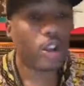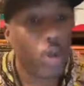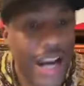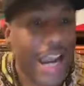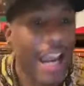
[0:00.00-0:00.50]

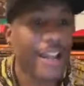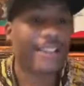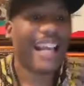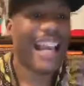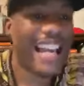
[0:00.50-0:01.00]
three
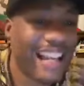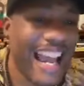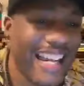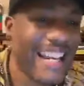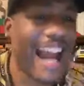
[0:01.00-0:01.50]
years in the
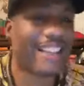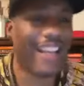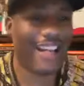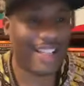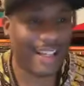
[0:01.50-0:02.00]
late
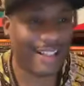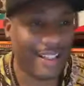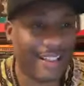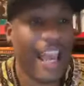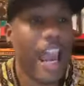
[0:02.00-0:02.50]

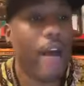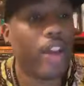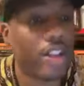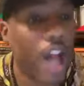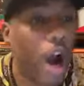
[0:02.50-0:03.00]
1960s and
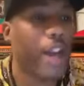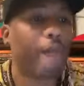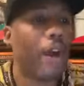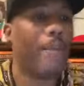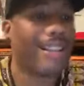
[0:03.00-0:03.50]
resulted
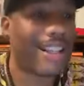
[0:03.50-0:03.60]
from a